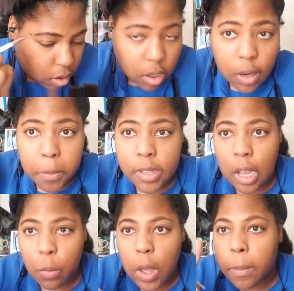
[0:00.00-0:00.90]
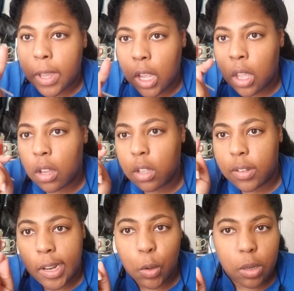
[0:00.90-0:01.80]
I'm gonna stop while I'm ahead because I
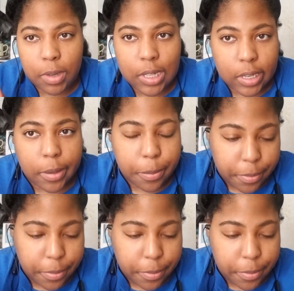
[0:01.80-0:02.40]
don't want to mess it up.